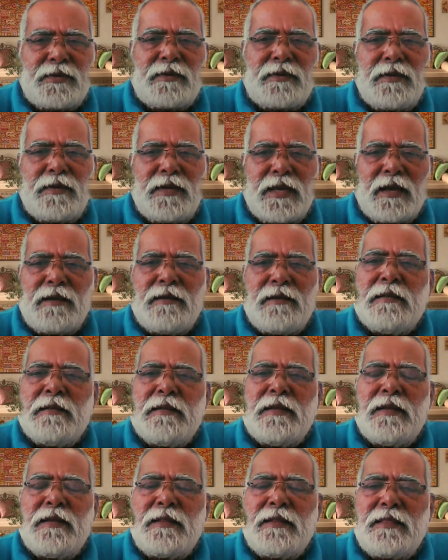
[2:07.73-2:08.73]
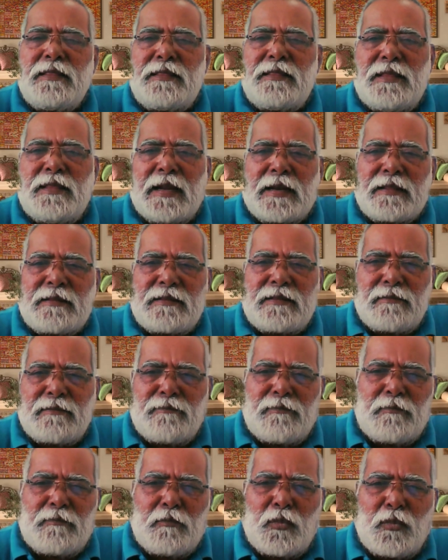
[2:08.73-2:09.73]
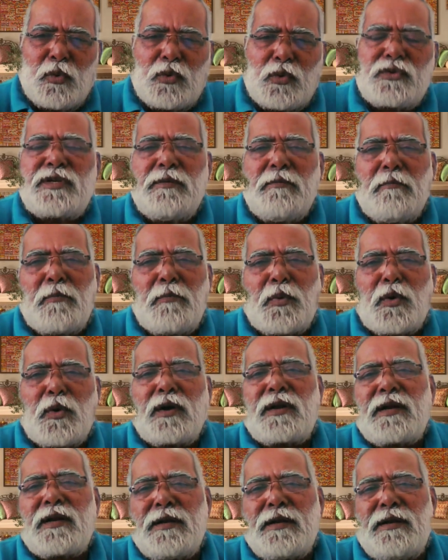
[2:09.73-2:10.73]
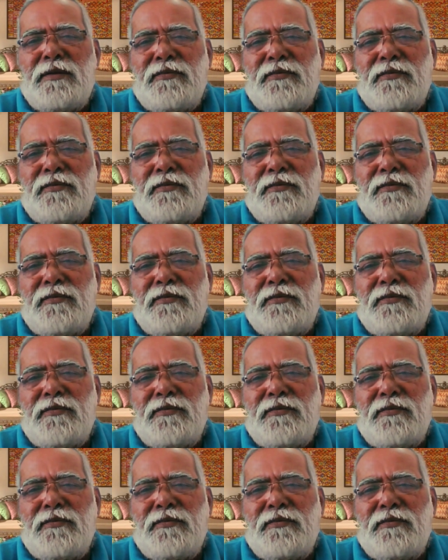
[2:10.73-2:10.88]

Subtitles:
Yeah, that is the most important